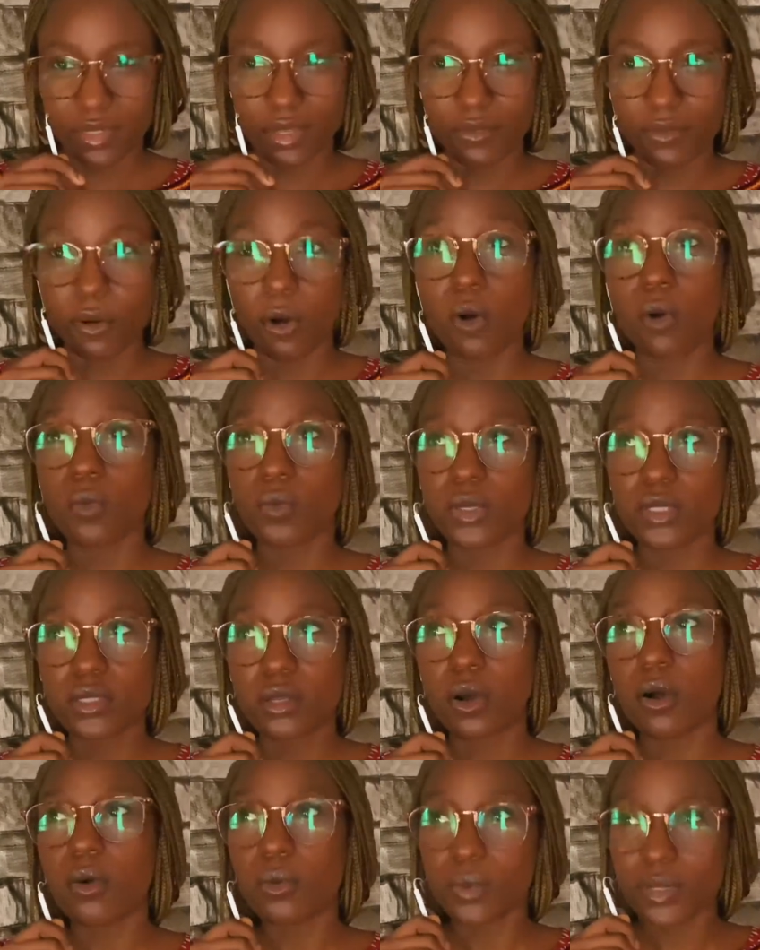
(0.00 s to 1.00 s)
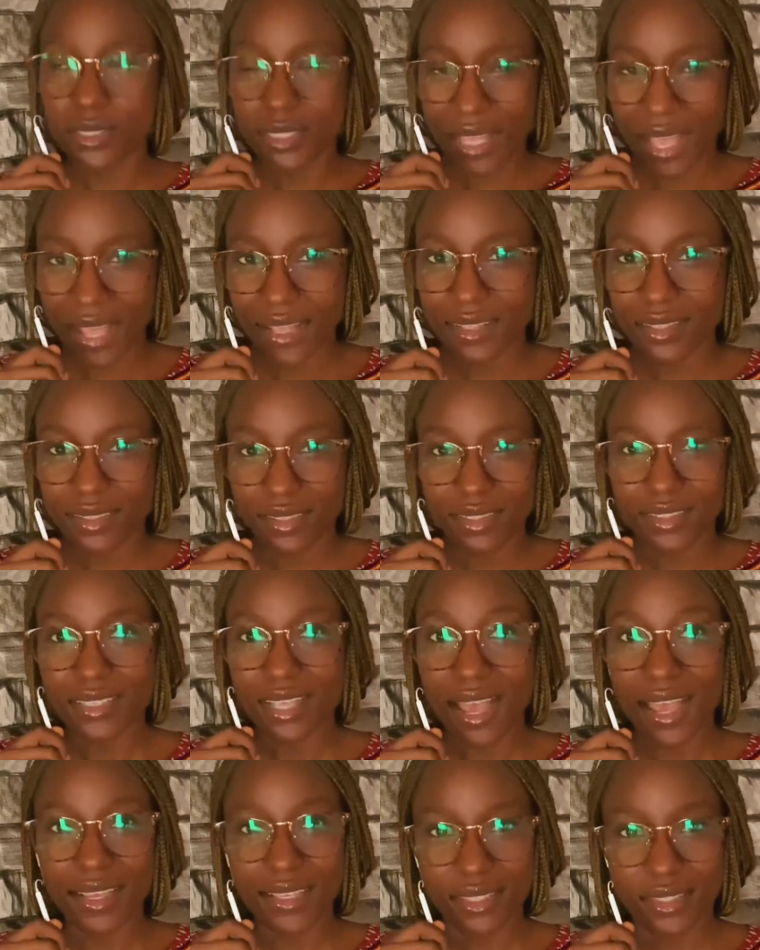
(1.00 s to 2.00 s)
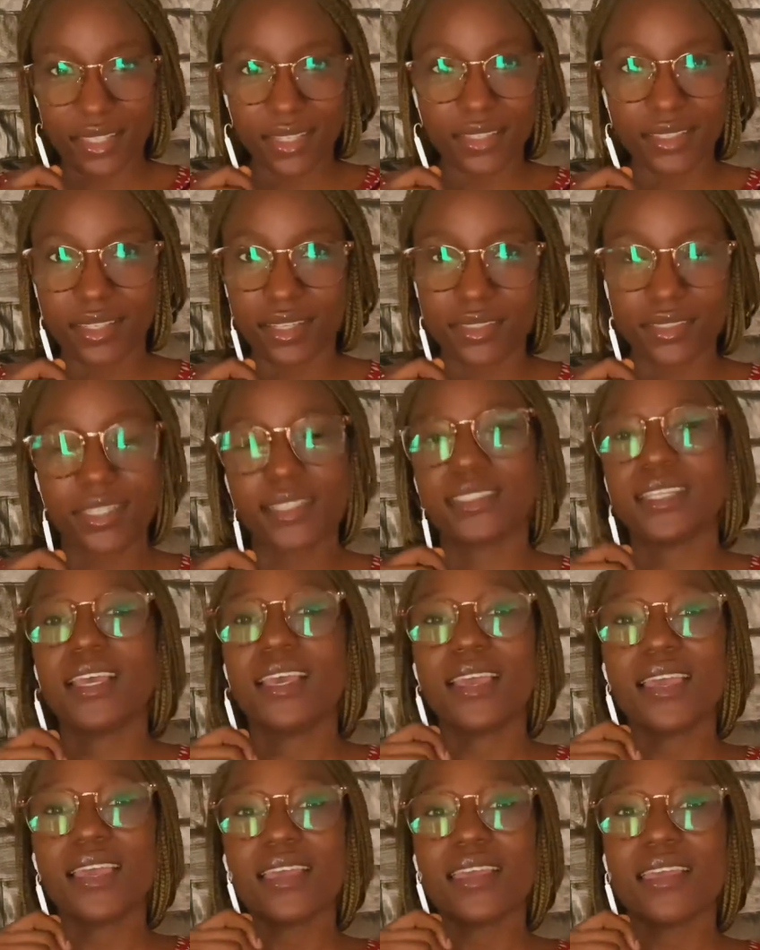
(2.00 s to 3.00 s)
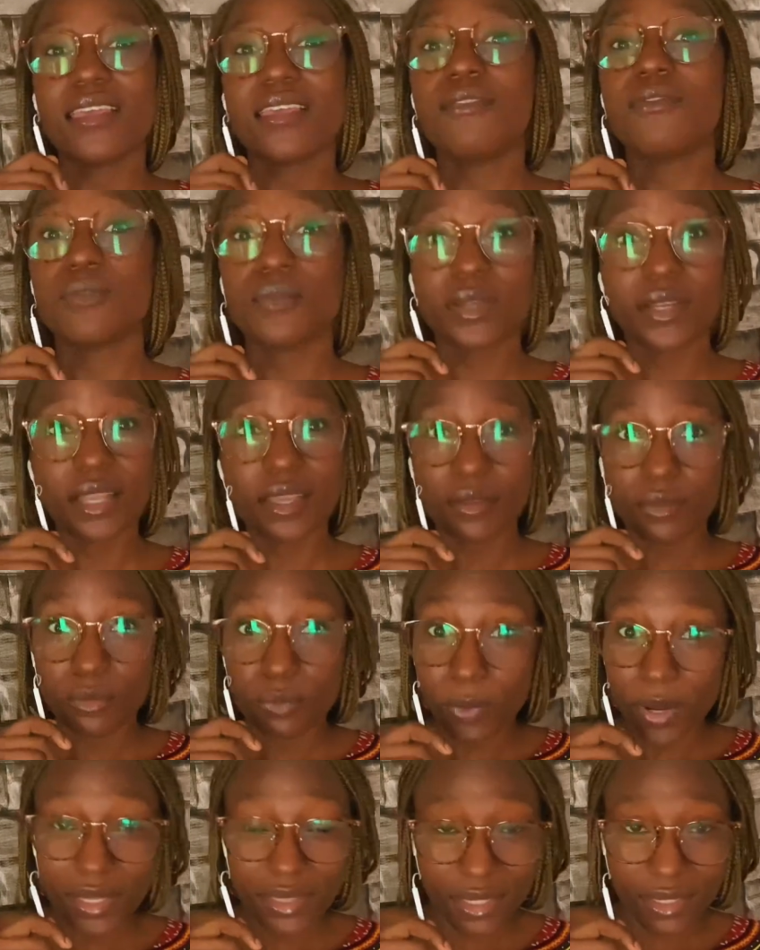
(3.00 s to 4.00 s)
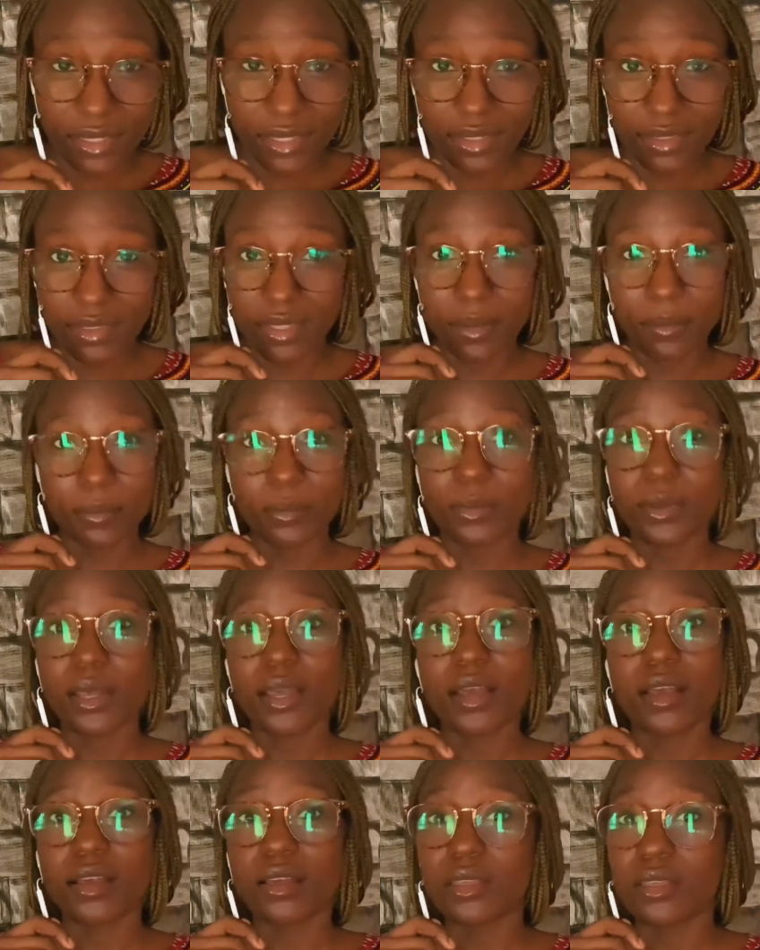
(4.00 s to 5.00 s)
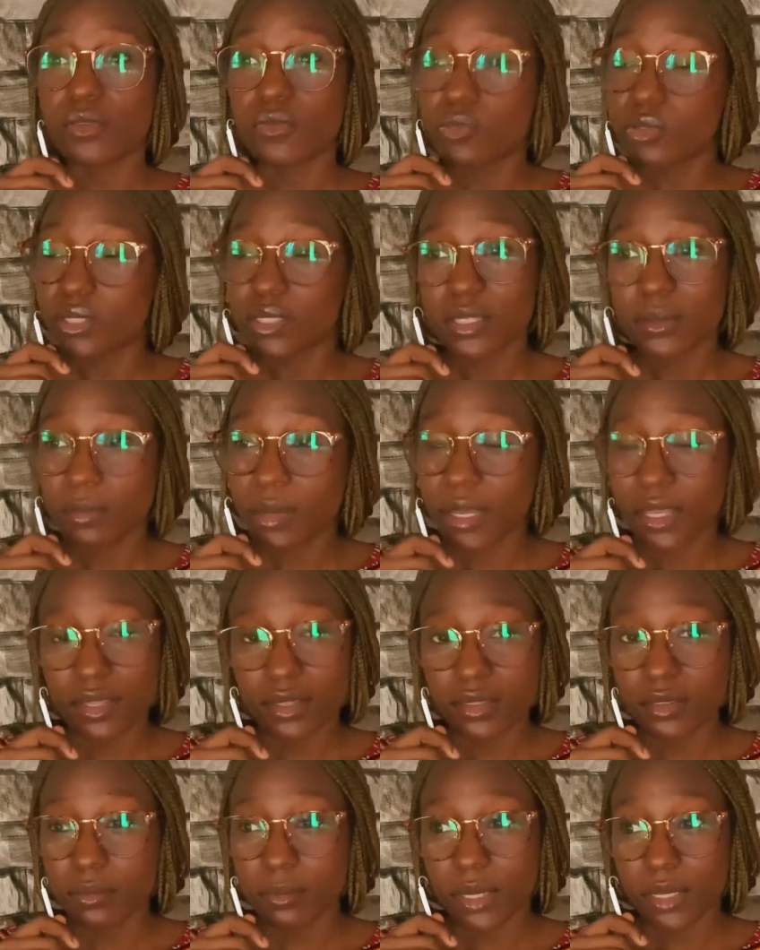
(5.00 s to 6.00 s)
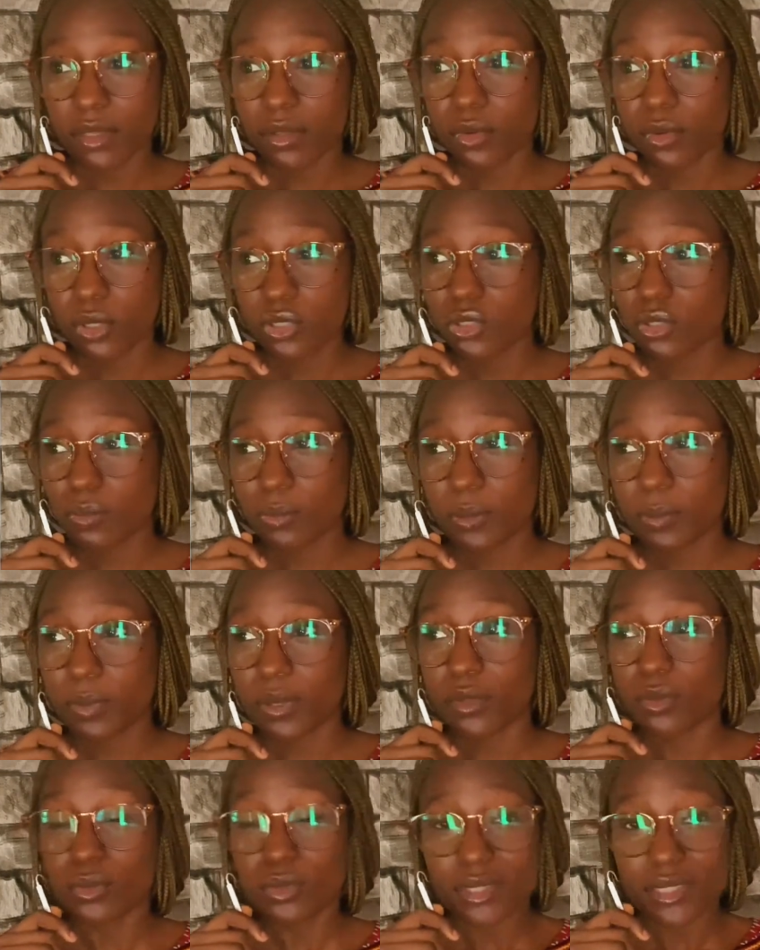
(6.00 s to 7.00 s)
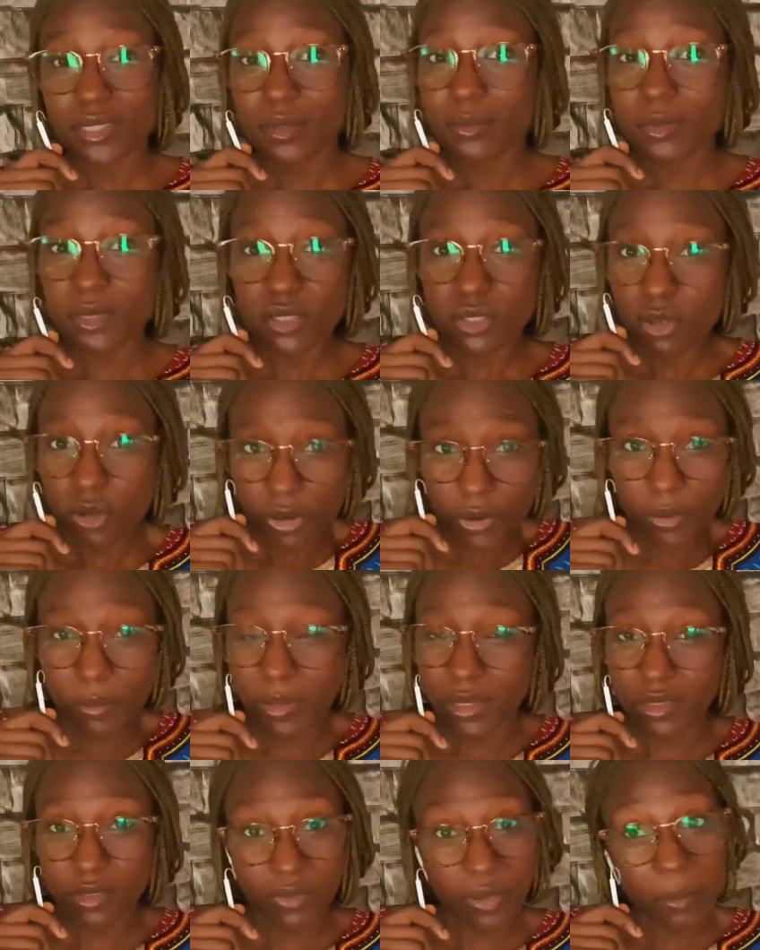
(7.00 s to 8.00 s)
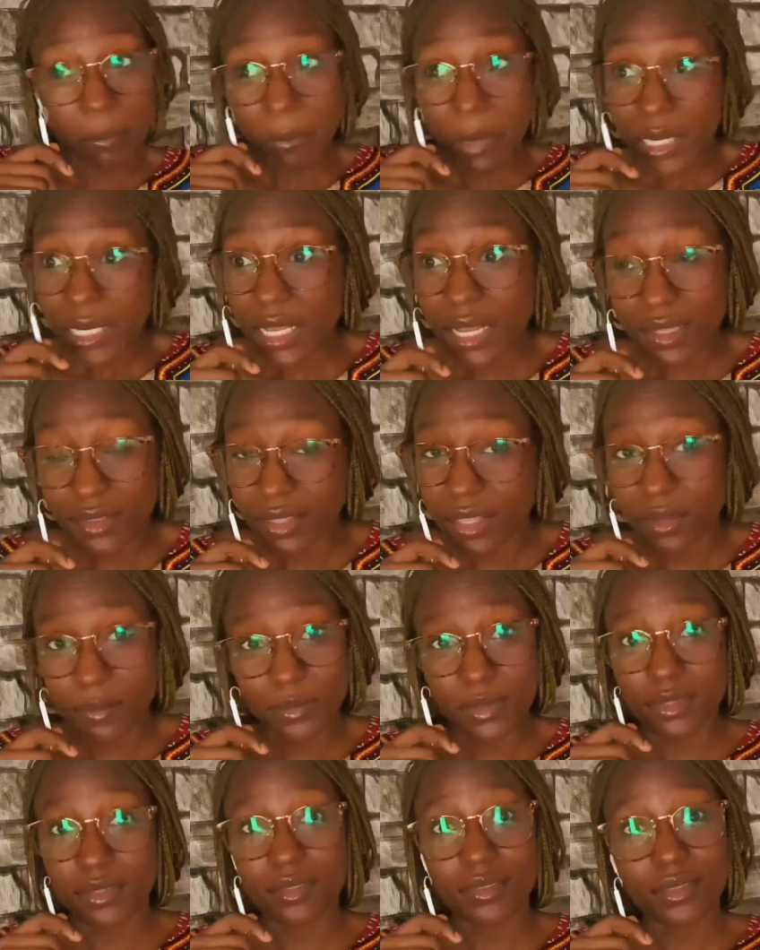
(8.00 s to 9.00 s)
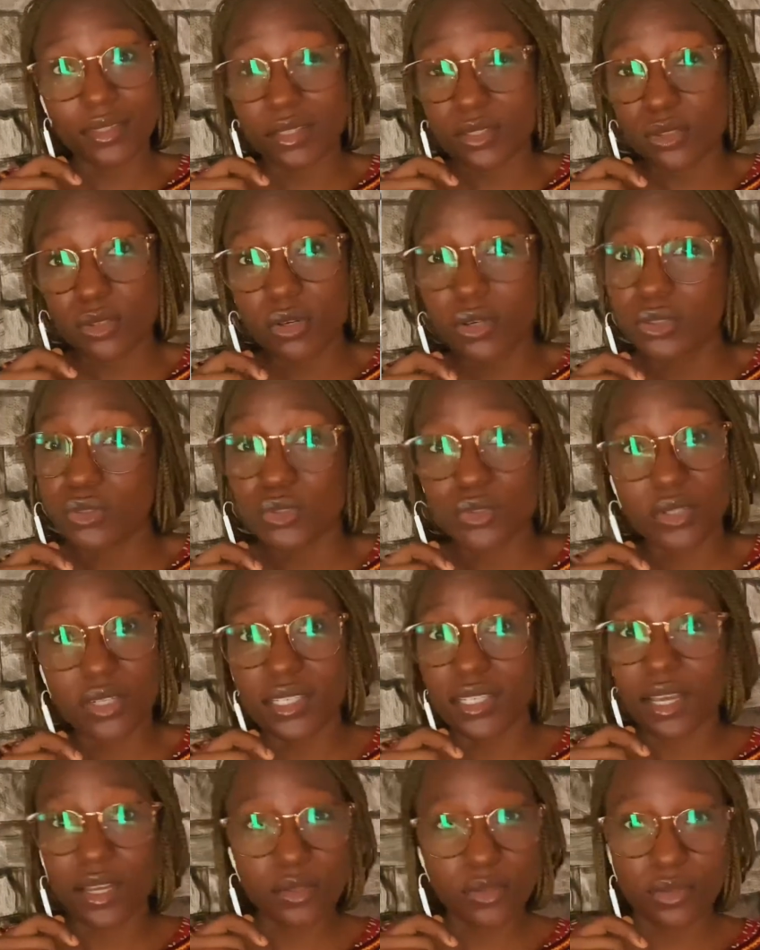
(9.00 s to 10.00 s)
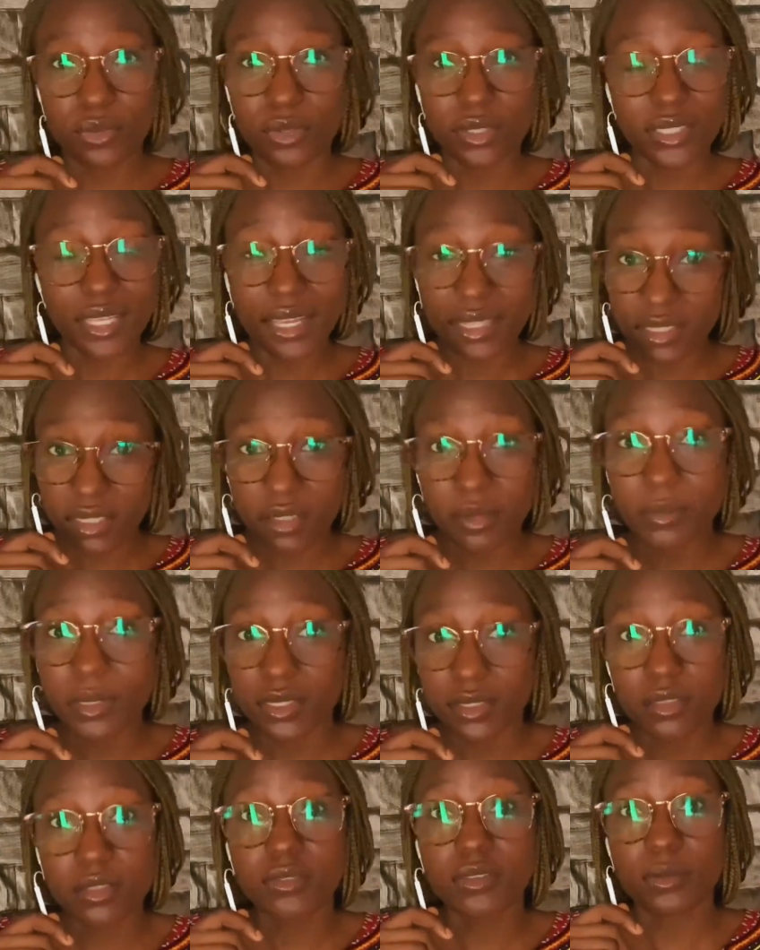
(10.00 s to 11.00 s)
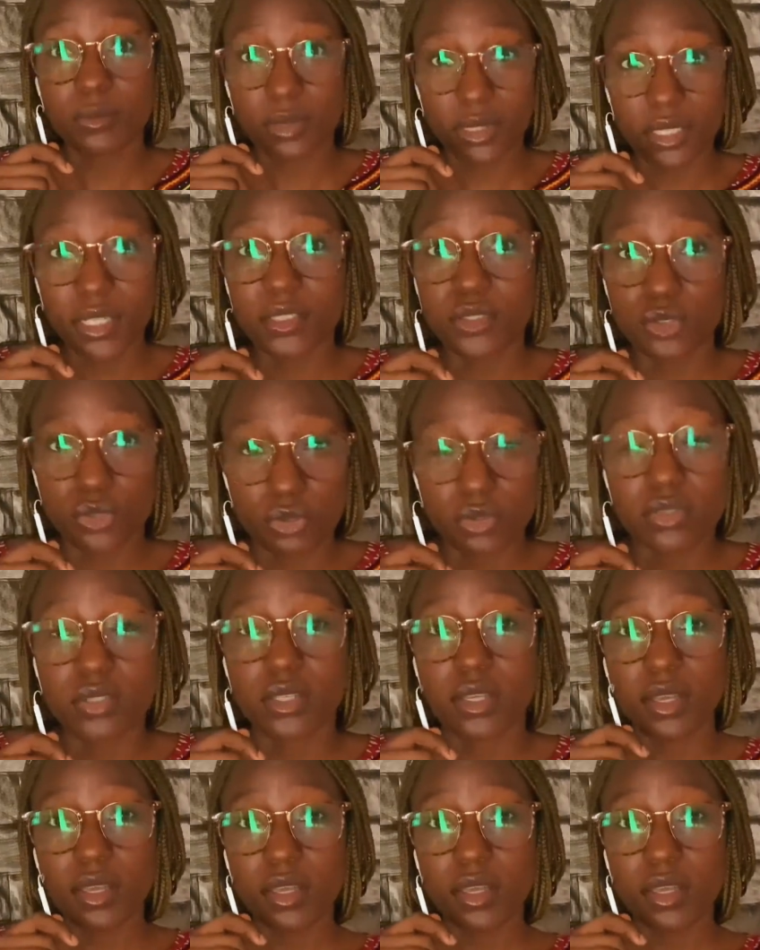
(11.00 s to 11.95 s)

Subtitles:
I've always had this high standard that even when I write an exam, if you see my question paper, you see me scoring myself. And many a times, the score is usually accurate. I tell myself the bitter truth